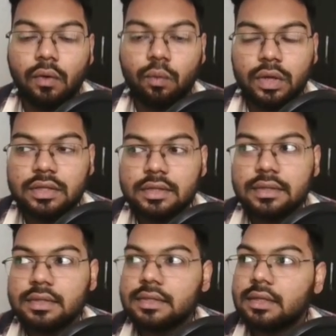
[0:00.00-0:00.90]

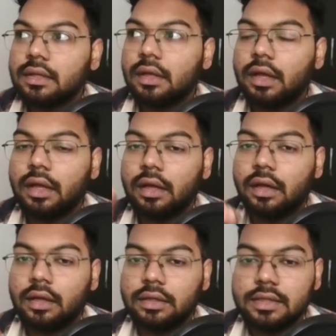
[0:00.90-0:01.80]
once
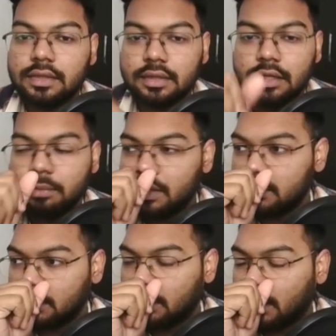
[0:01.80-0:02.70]
this
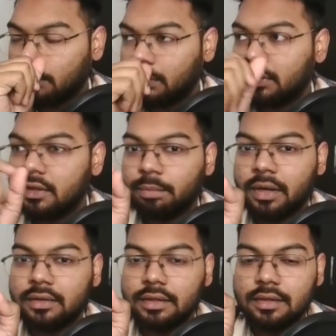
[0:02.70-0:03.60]
image I mean this
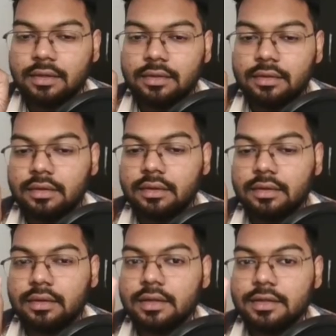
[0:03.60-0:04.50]
person is,
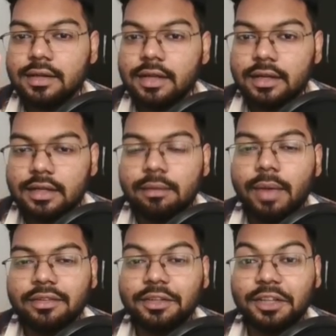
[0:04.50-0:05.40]
consider him
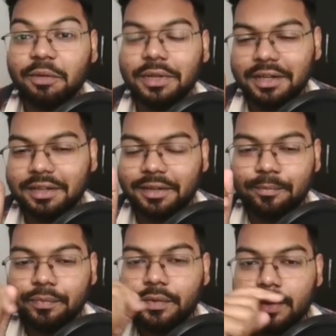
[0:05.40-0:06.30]
as a terminator.
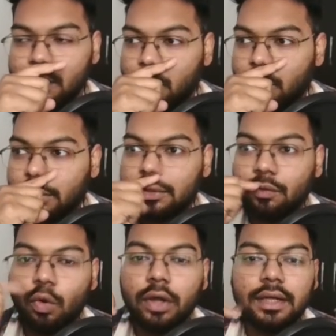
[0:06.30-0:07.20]
Okay,
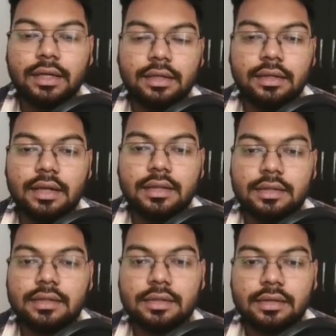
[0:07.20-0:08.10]
so what it
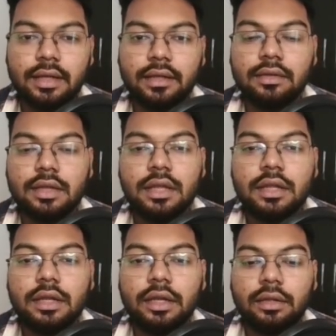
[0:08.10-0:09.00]
does is like
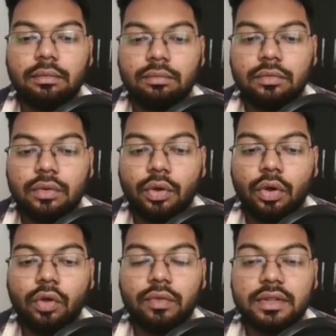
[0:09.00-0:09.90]
it
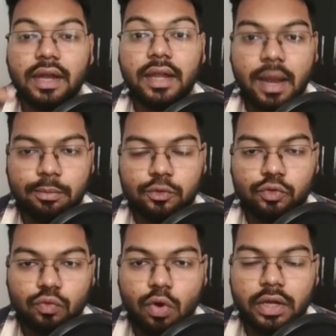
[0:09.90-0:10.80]
always
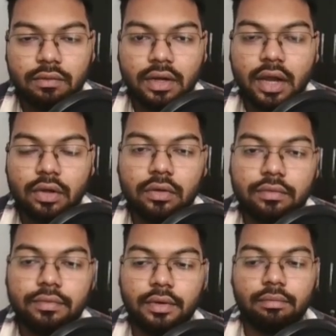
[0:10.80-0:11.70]
adapts to whatever kind
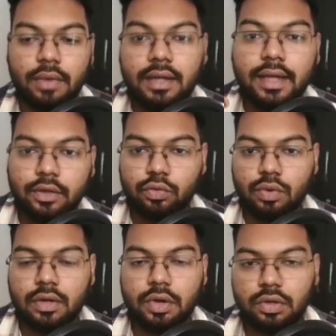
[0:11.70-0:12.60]
of attack
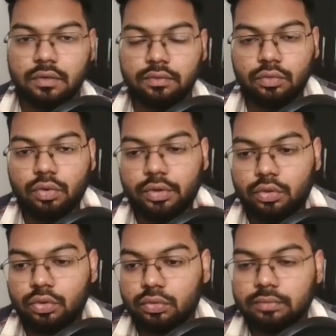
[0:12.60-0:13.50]
you are kind of going
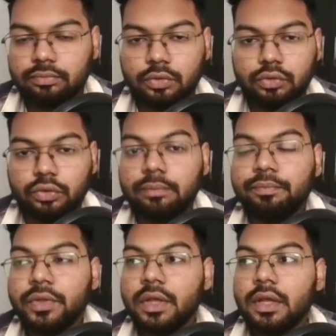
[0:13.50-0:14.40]
to do. So